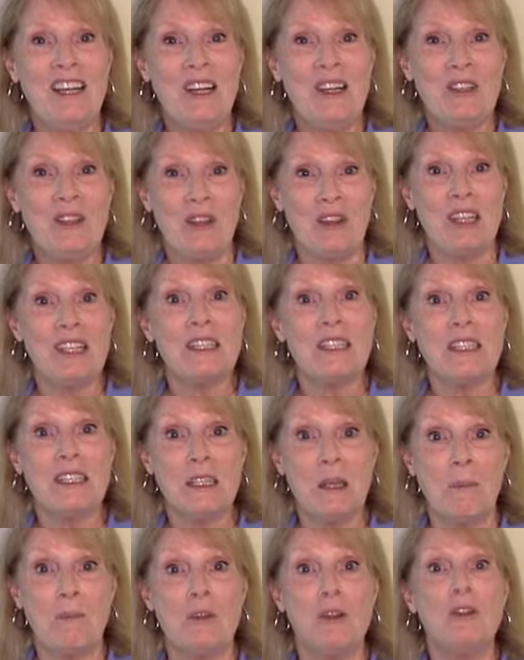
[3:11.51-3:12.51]
So this is
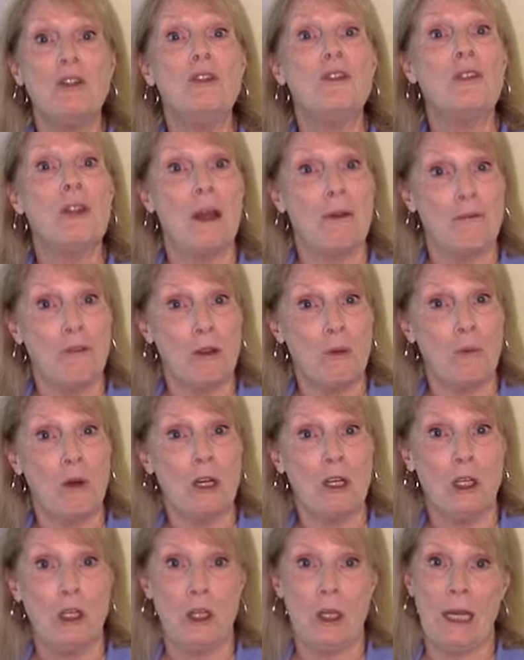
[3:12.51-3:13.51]
something you definitely want
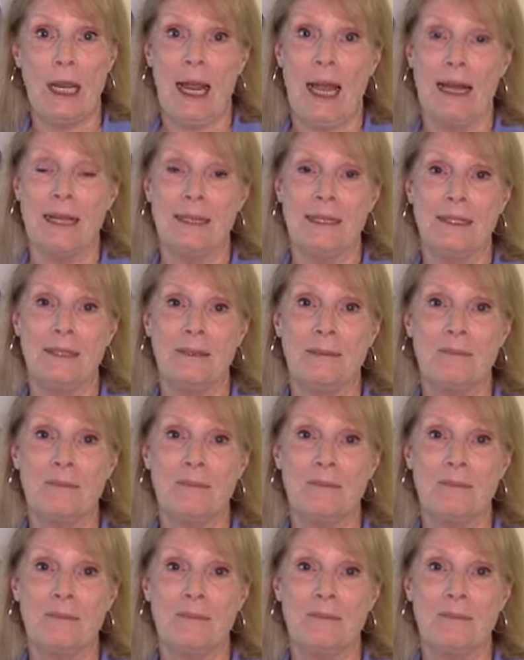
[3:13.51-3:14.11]
to look at.